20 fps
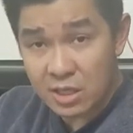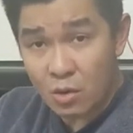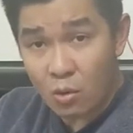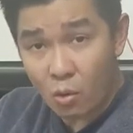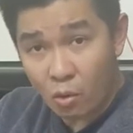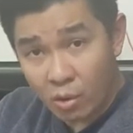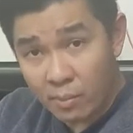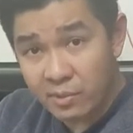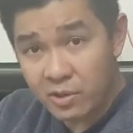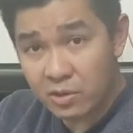
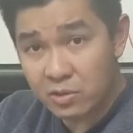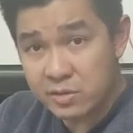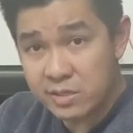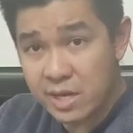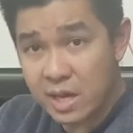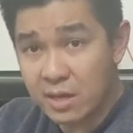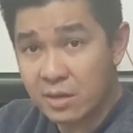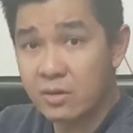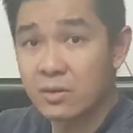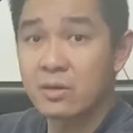orbital
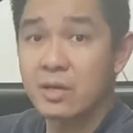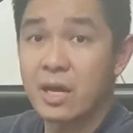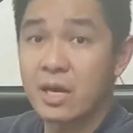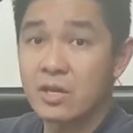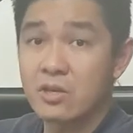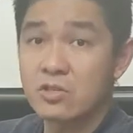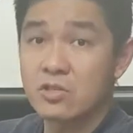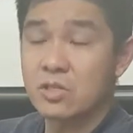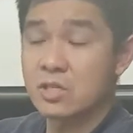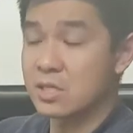sander that I
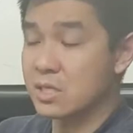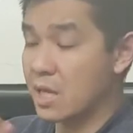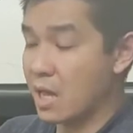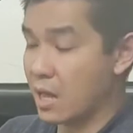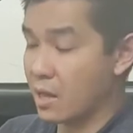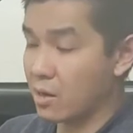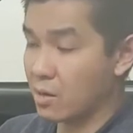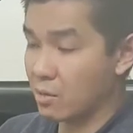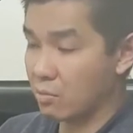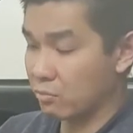used to
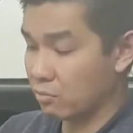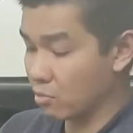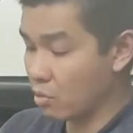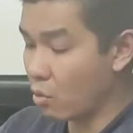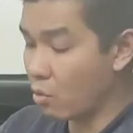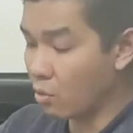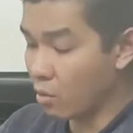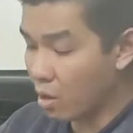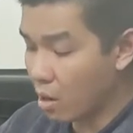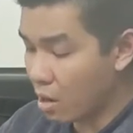sand
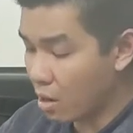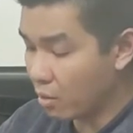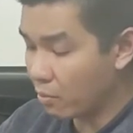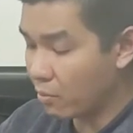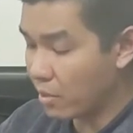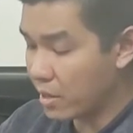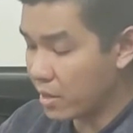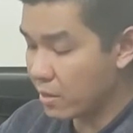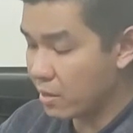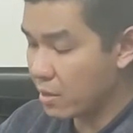whole car
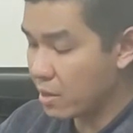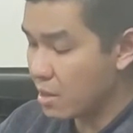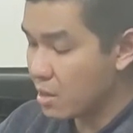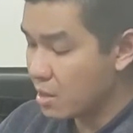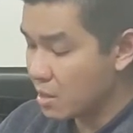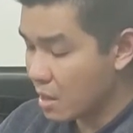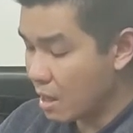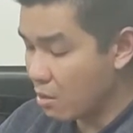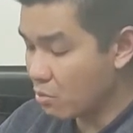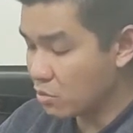with,
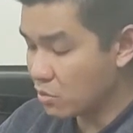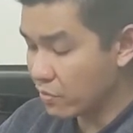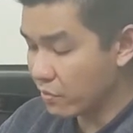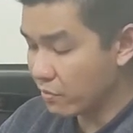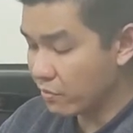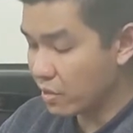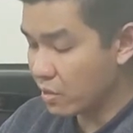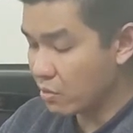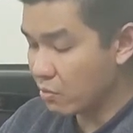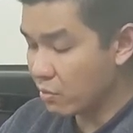that was
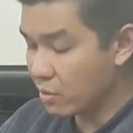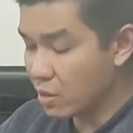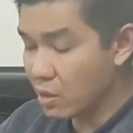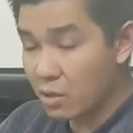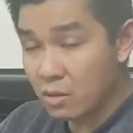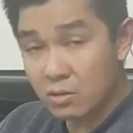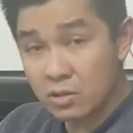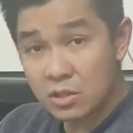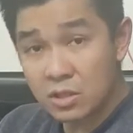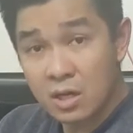
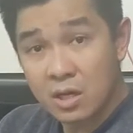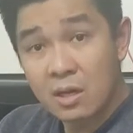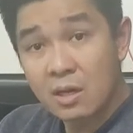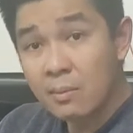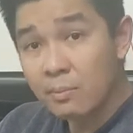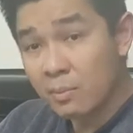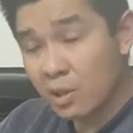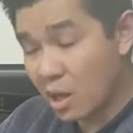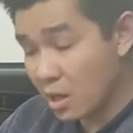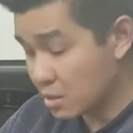$53.
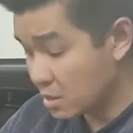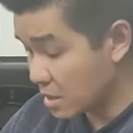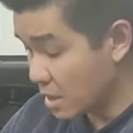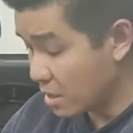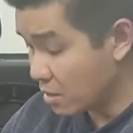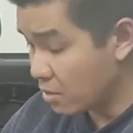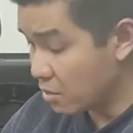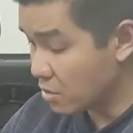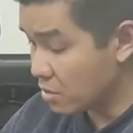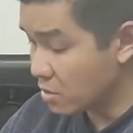Block
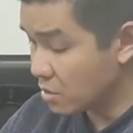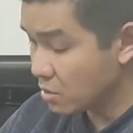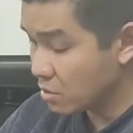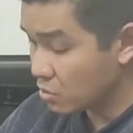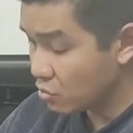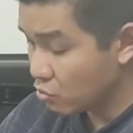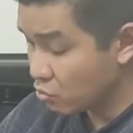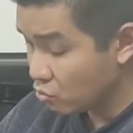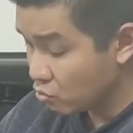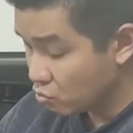sanders,
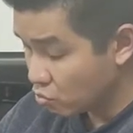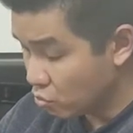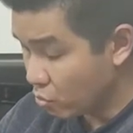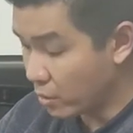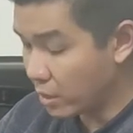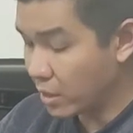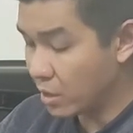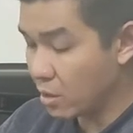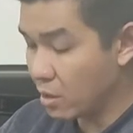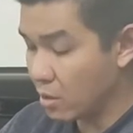
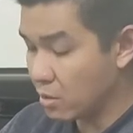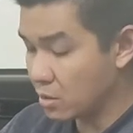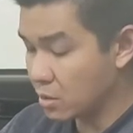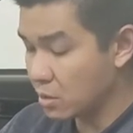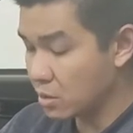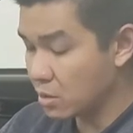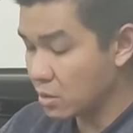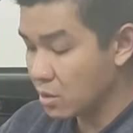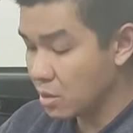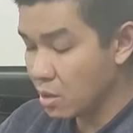
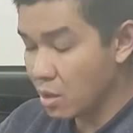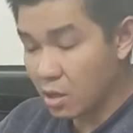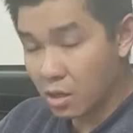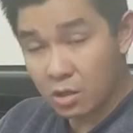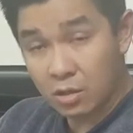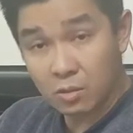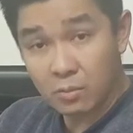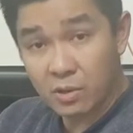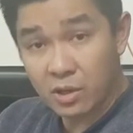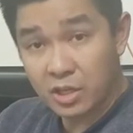$20.
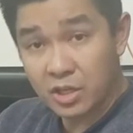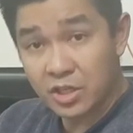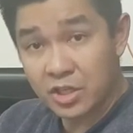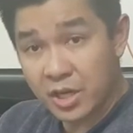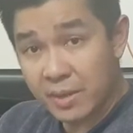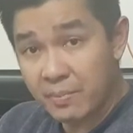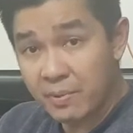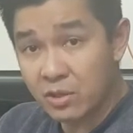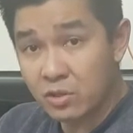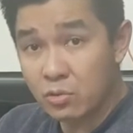Auto body
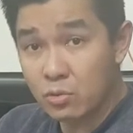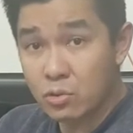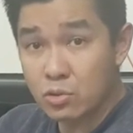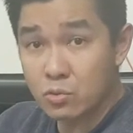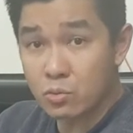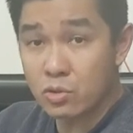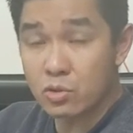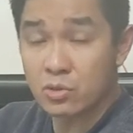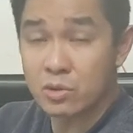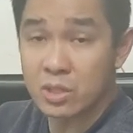shaping
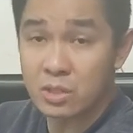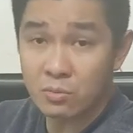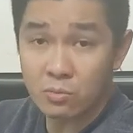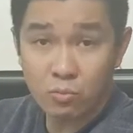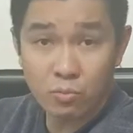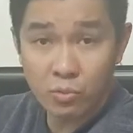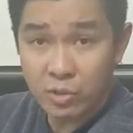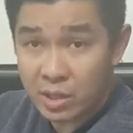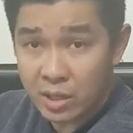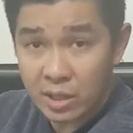tools, which is
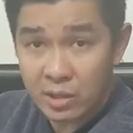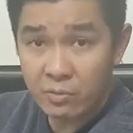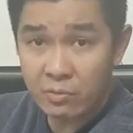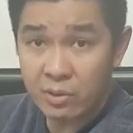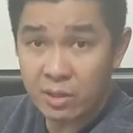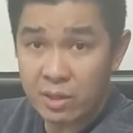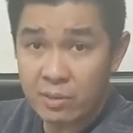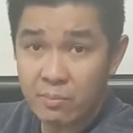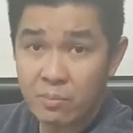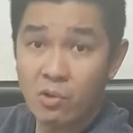really,
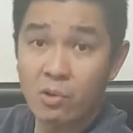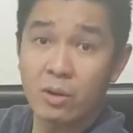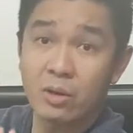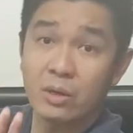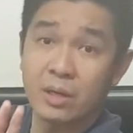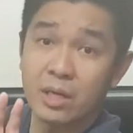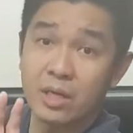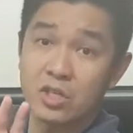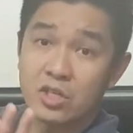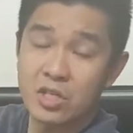really
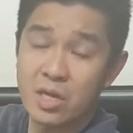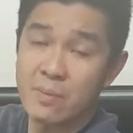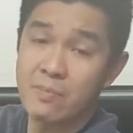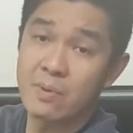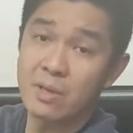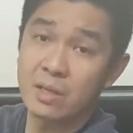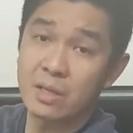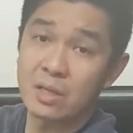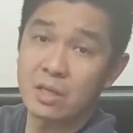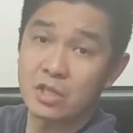important in
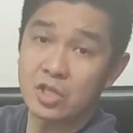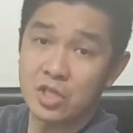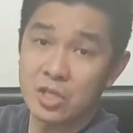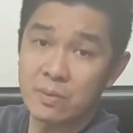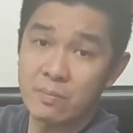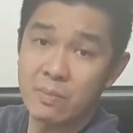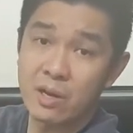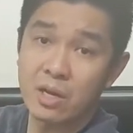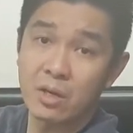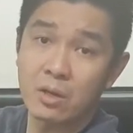shaping the
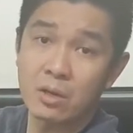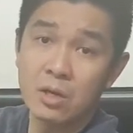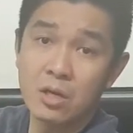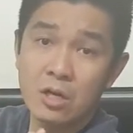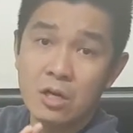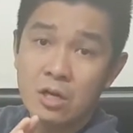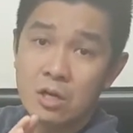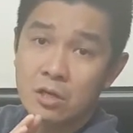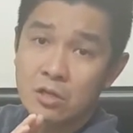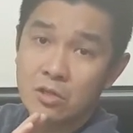sheet metal
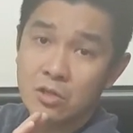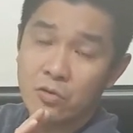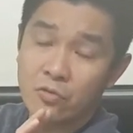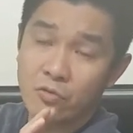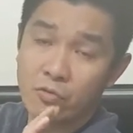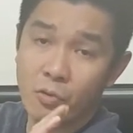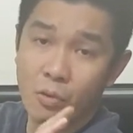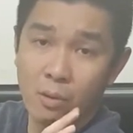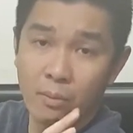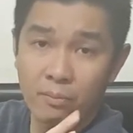to
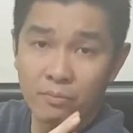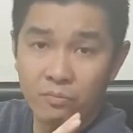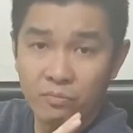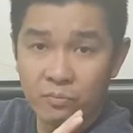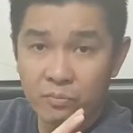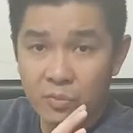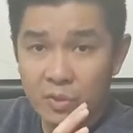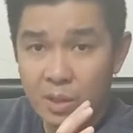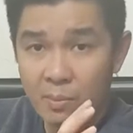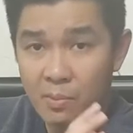form
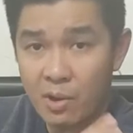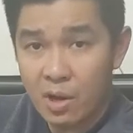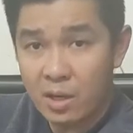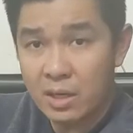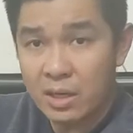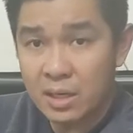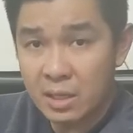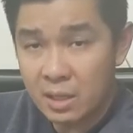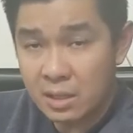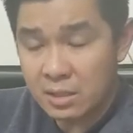the
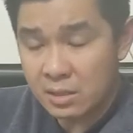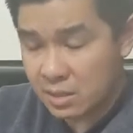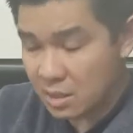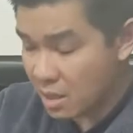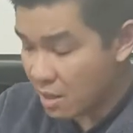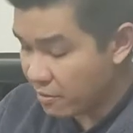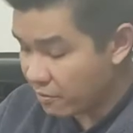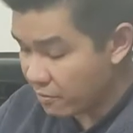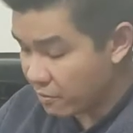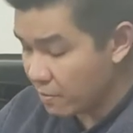body
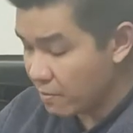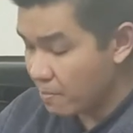stuff.